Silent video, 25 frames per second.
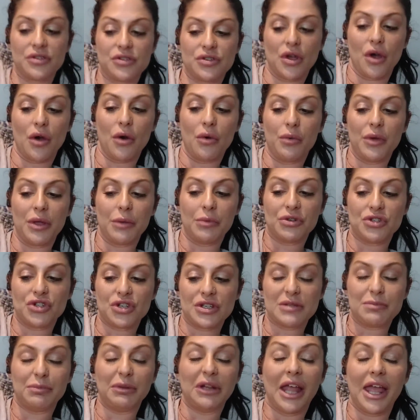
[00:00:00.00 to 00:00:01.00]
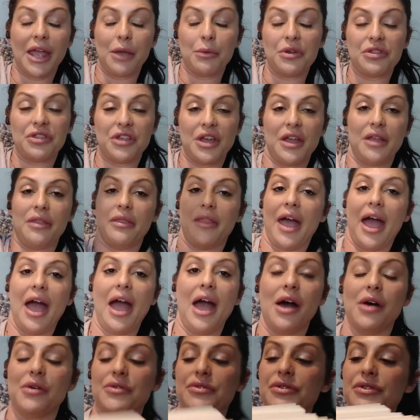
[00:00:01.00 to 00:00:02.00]
so we were just playing with it in the
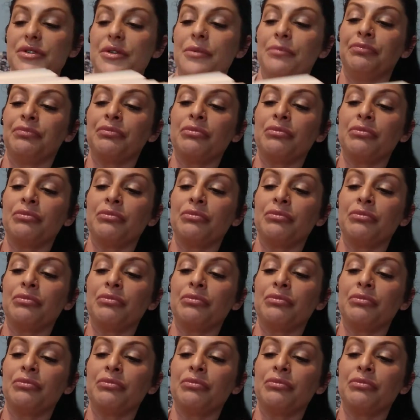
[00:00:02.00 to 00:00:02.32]
house.